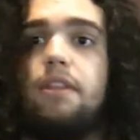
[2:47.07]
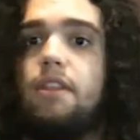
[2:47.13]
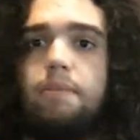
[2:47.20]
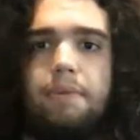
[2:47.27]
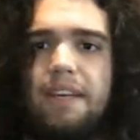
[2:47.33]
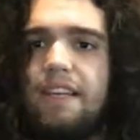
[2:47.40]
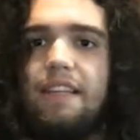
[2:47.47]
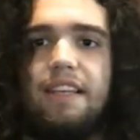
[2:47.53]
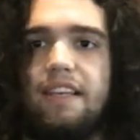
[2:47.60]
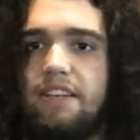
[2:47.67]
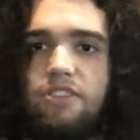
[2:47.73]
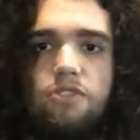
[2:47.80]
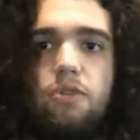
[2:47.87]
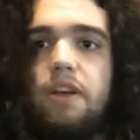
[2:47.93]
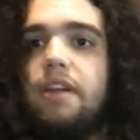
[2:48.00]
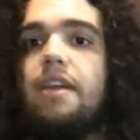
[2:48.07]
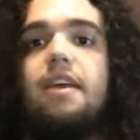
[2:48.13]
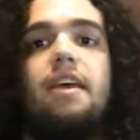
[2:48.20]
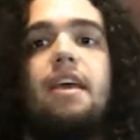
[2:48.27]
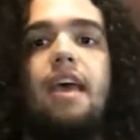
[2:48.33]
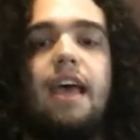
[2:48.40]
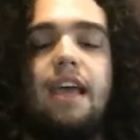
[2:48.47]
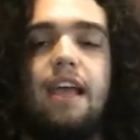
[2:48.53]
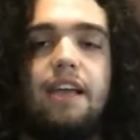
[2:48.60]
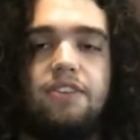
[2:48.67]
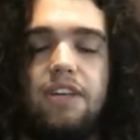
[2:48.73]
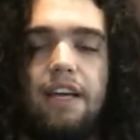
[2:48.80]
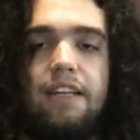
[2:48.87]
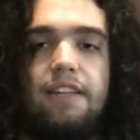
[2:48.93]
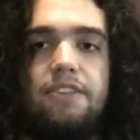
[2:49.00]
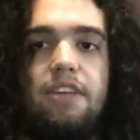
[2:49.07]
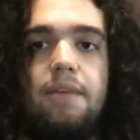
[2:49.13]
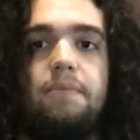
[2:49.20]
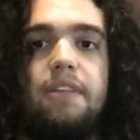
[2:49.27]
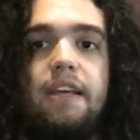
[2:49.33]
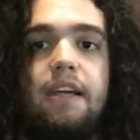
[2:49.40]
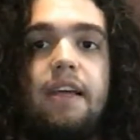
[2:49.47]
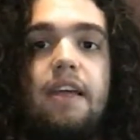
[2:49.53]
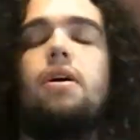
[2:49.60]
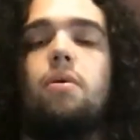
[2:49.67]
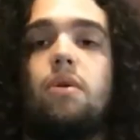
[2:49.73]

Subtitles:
The B and the E string. Exactly the same thing.